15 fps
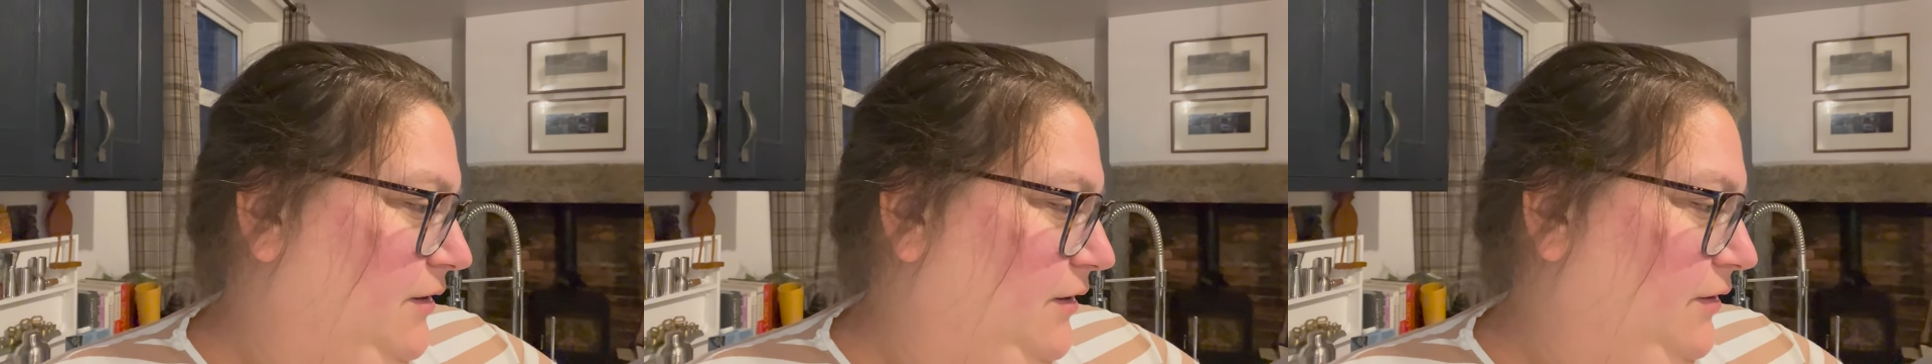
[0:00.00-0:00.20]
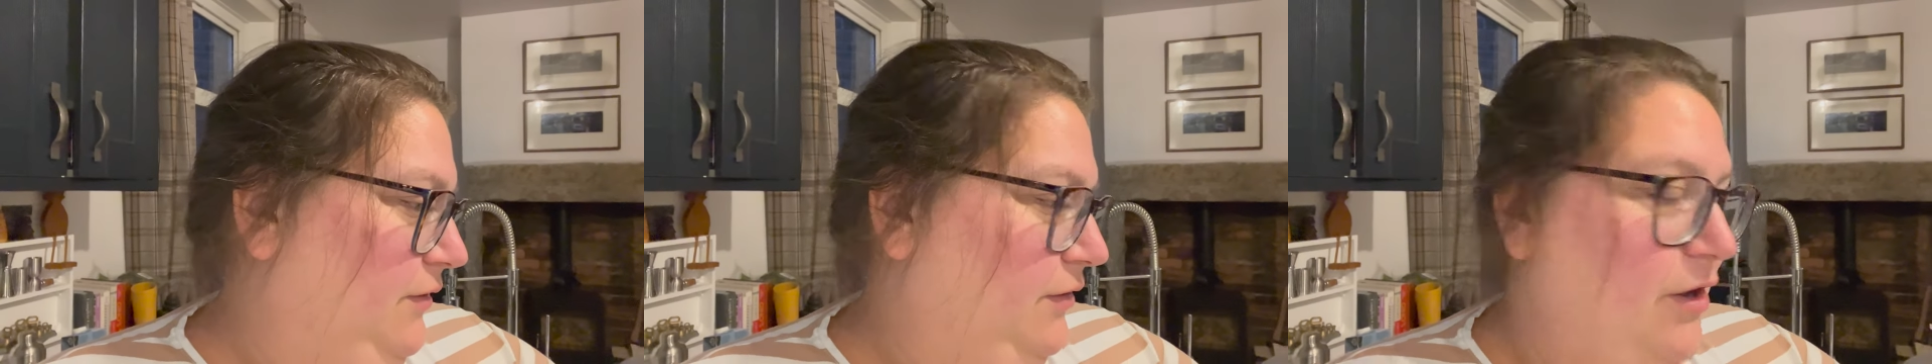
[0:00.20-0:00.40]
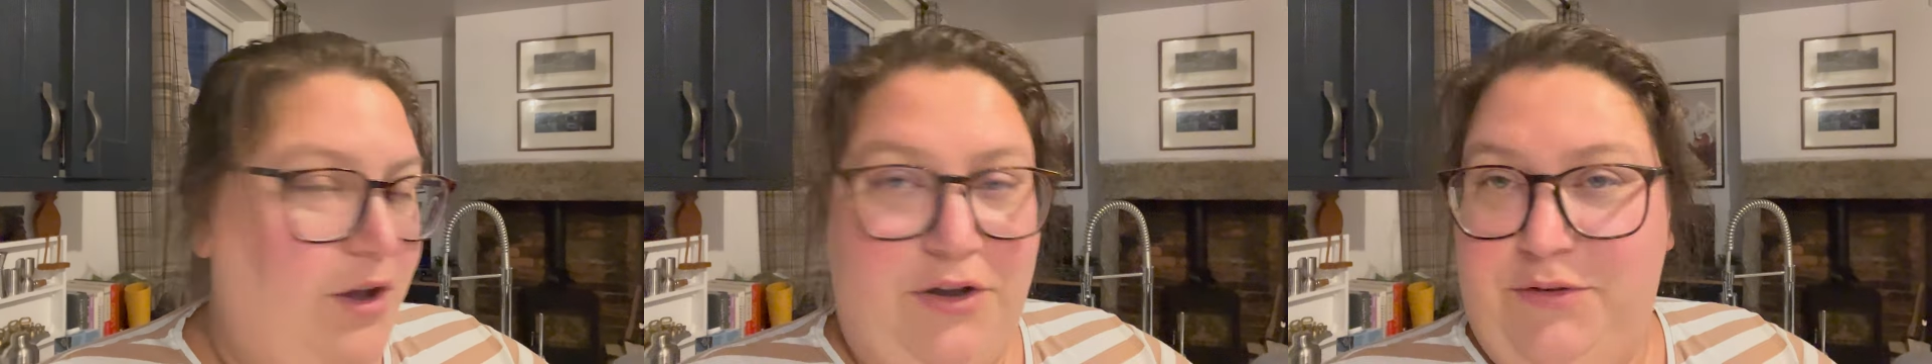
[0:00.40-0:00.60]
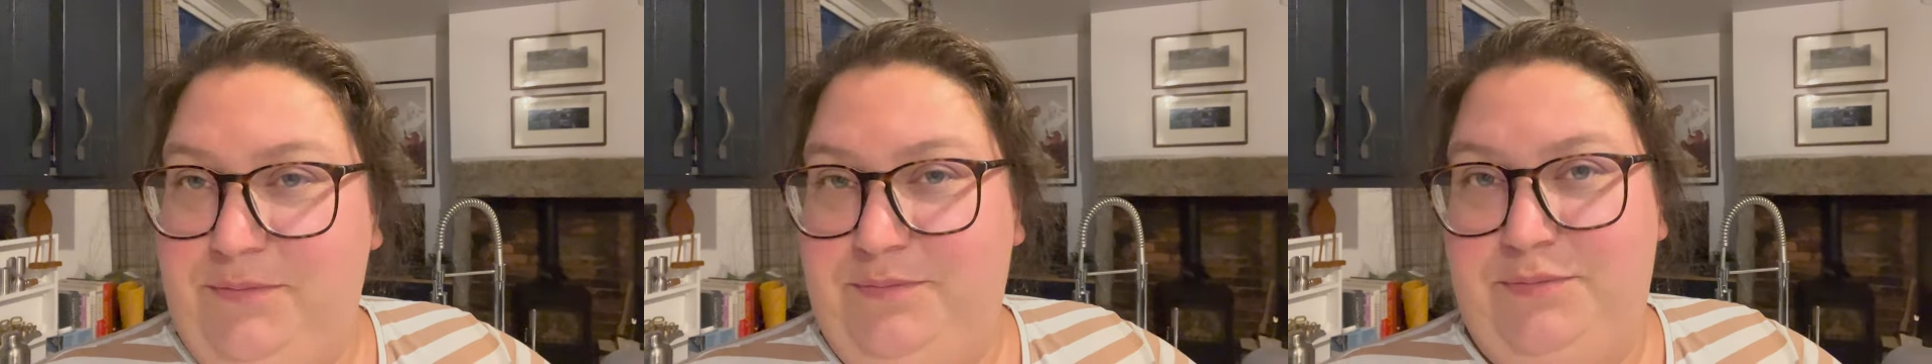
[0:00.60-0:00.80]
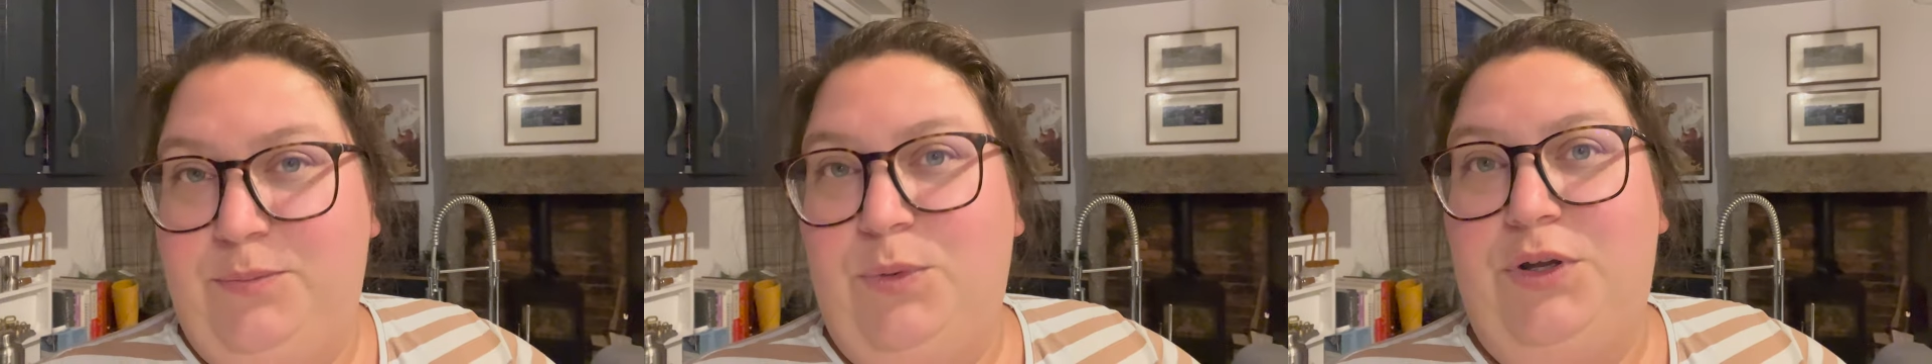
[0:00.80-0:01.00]
So,
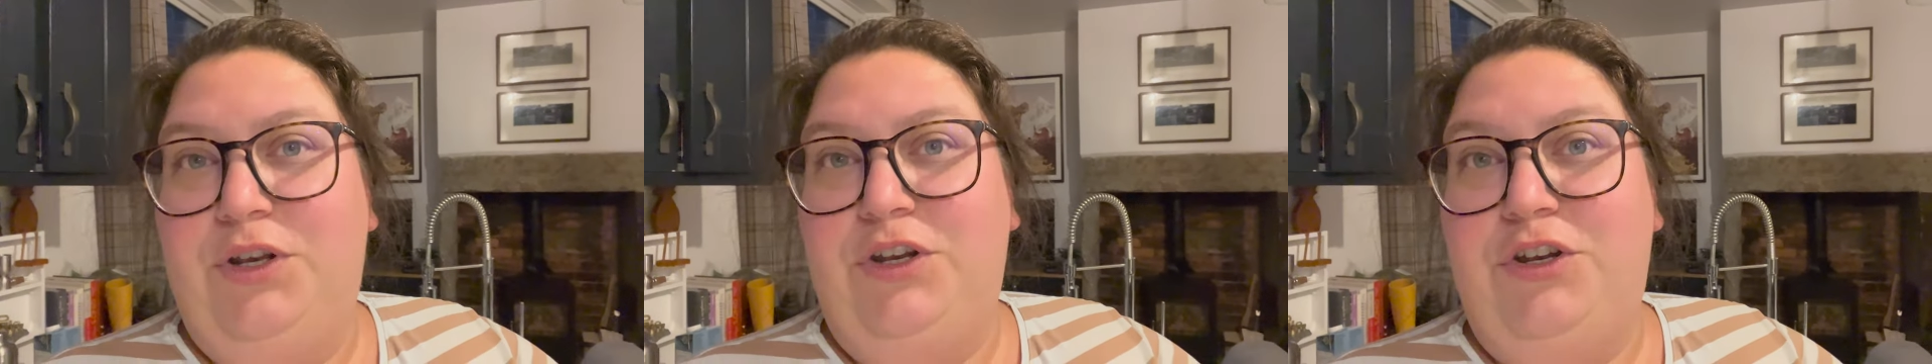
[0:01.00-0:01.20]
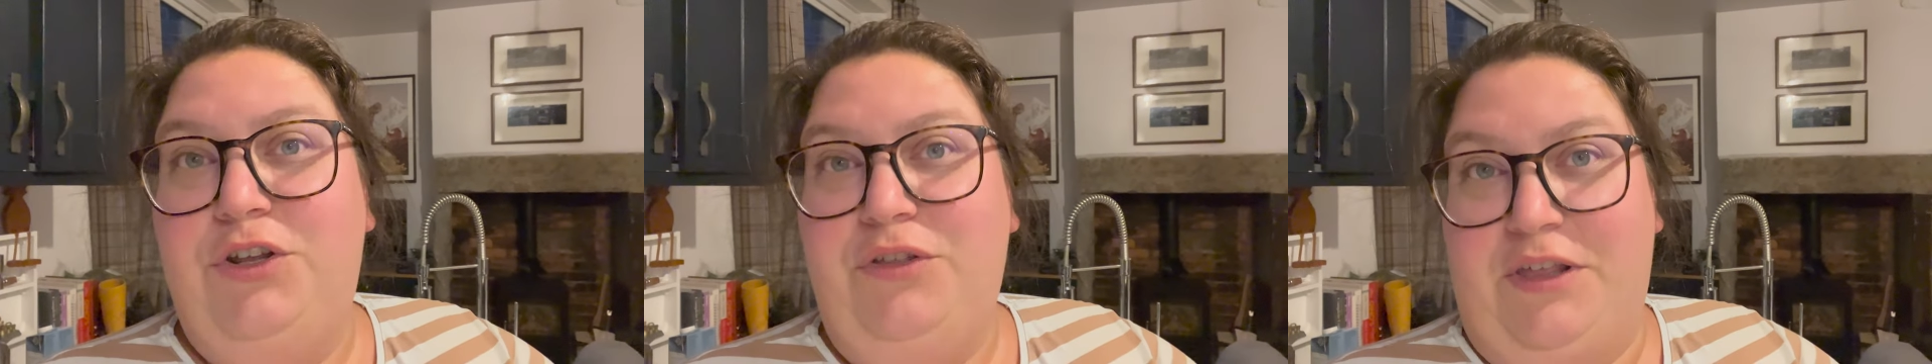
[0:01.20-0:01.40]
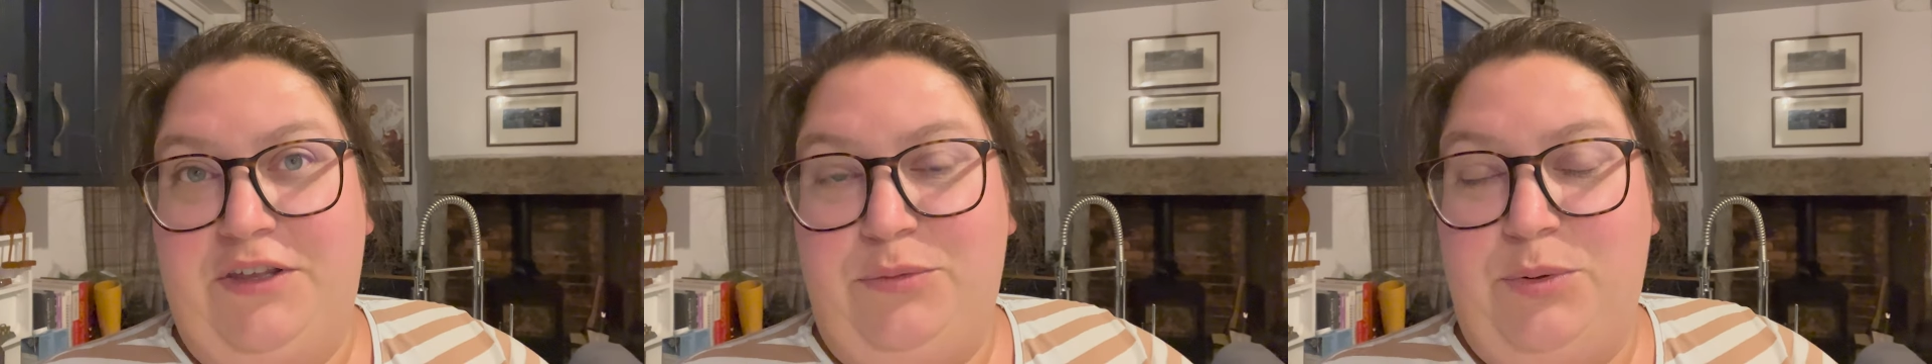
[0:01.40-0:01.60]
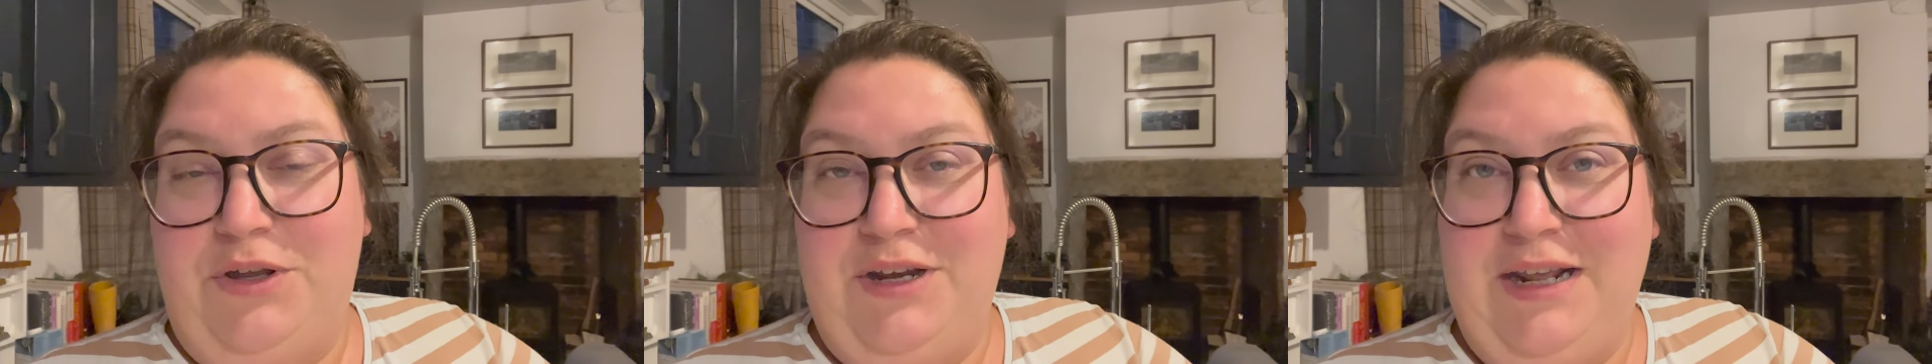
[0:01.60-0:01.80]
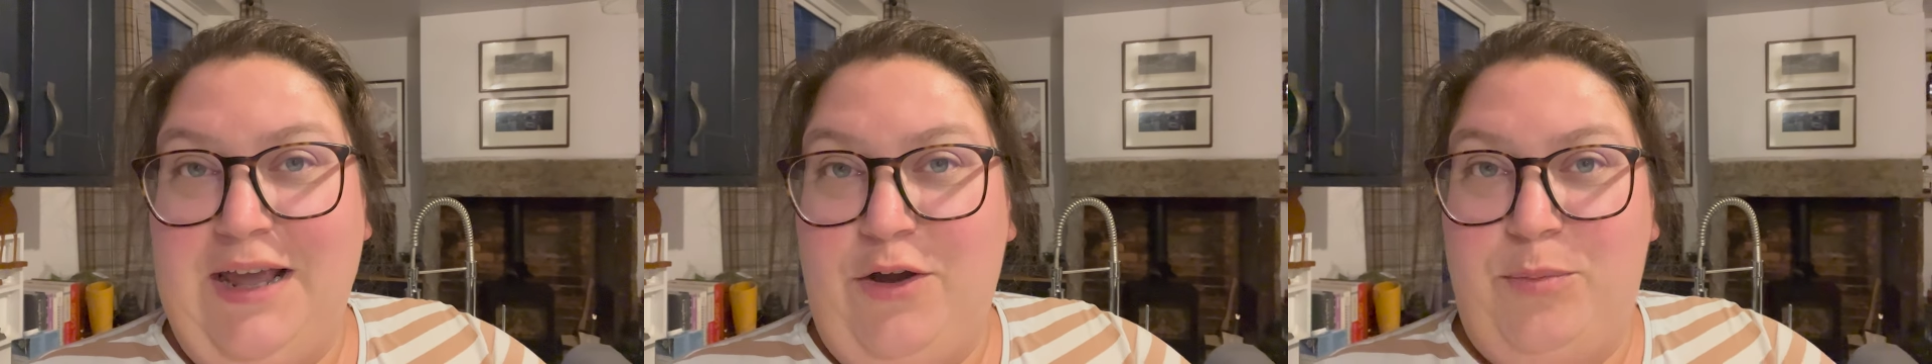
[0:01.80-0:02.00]
we're going to do this. We're
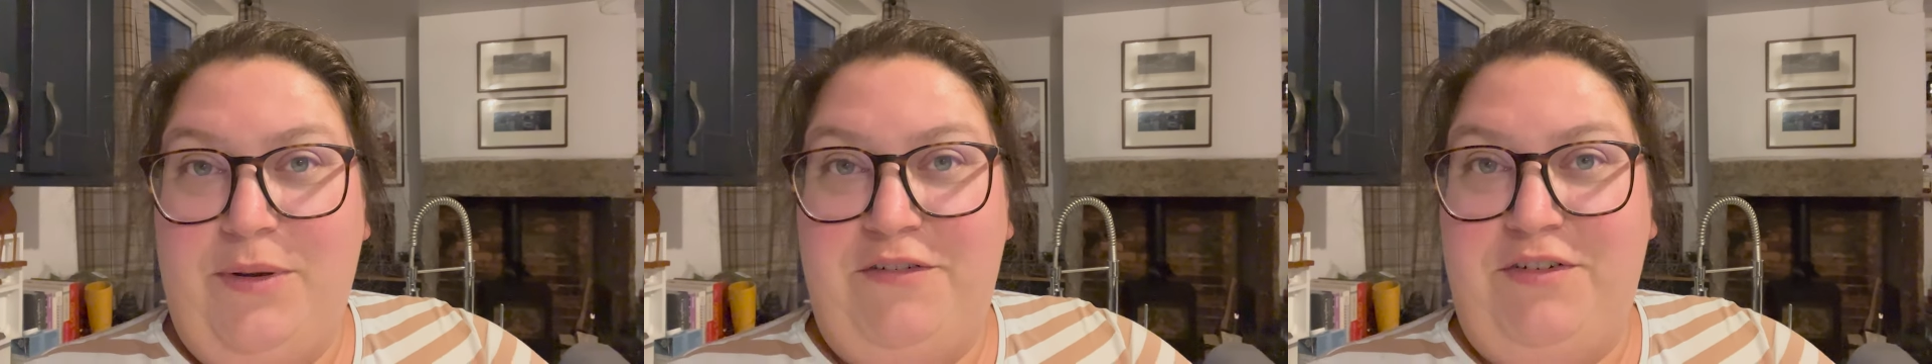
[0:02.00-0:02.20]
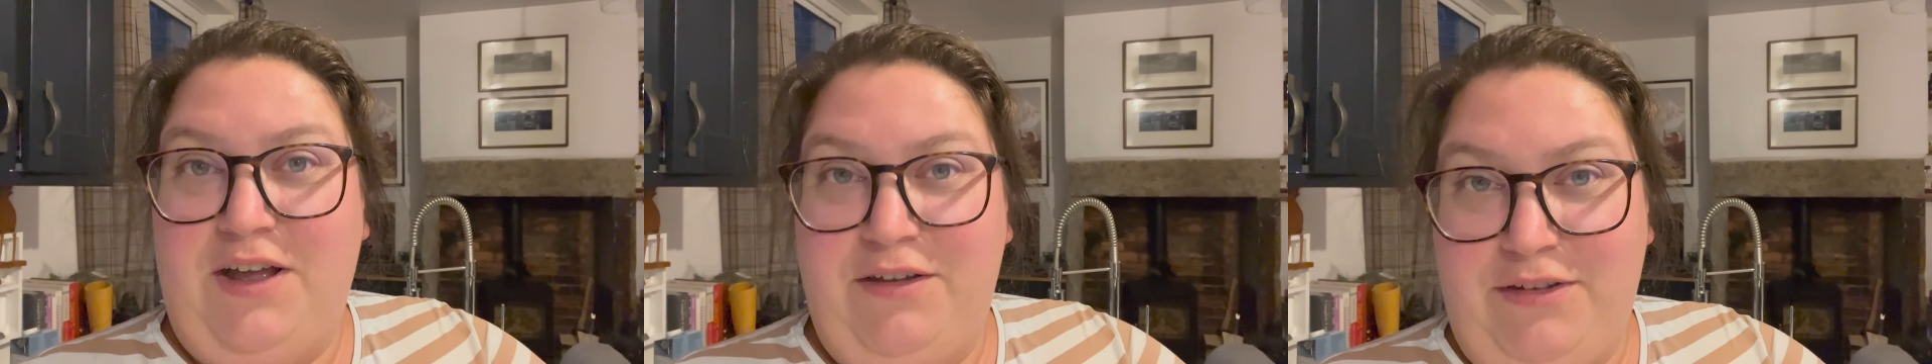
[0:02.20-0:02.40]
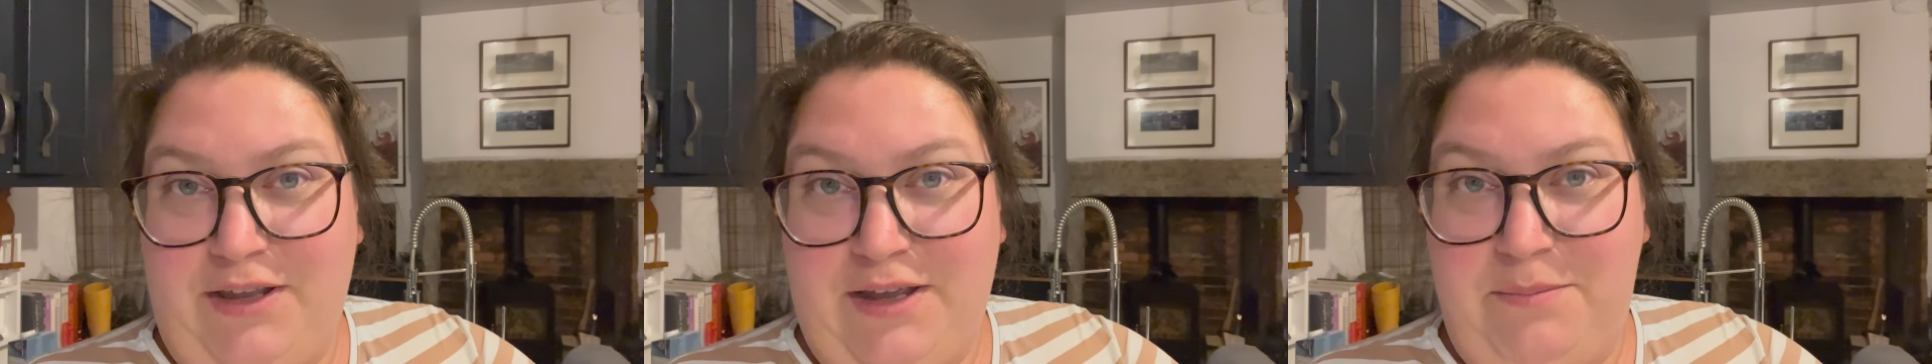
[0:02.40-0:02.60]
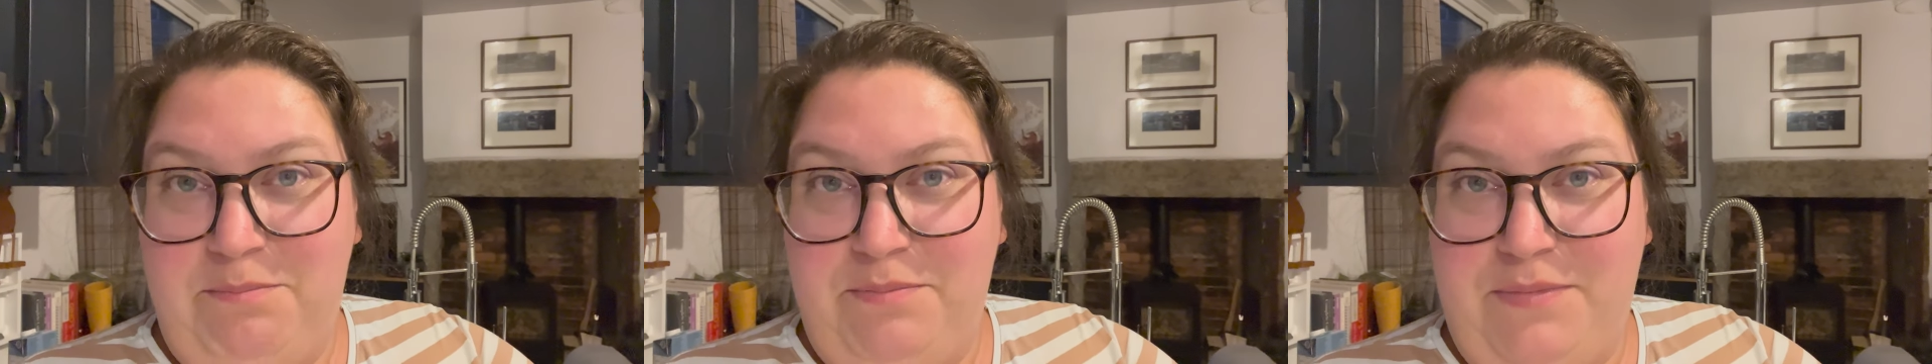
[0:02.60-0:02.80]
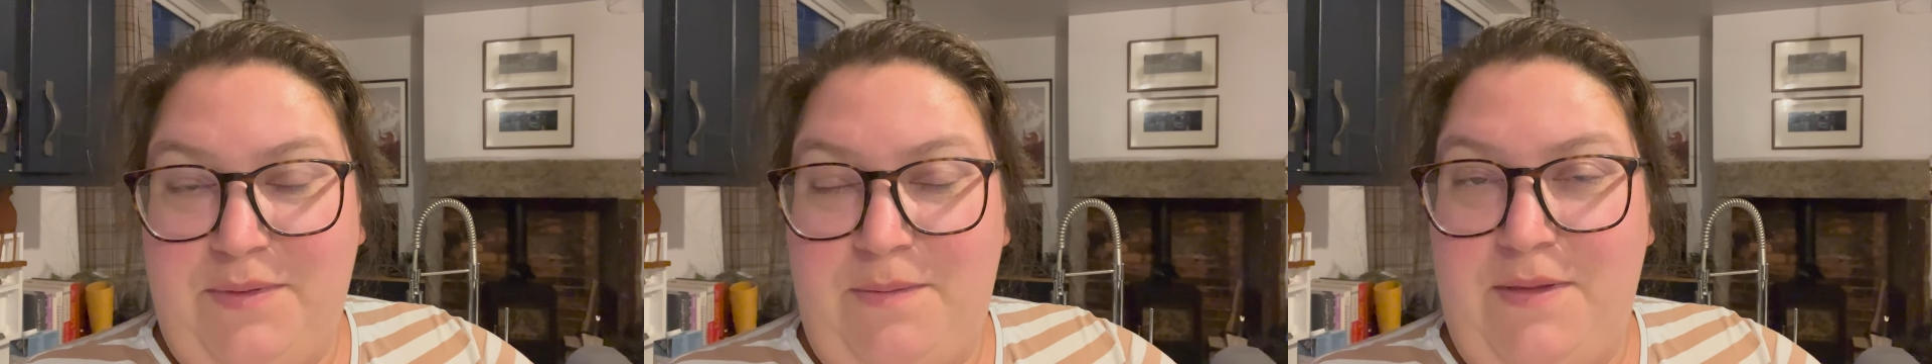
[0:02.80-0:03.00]
going to get up at 5 a.m.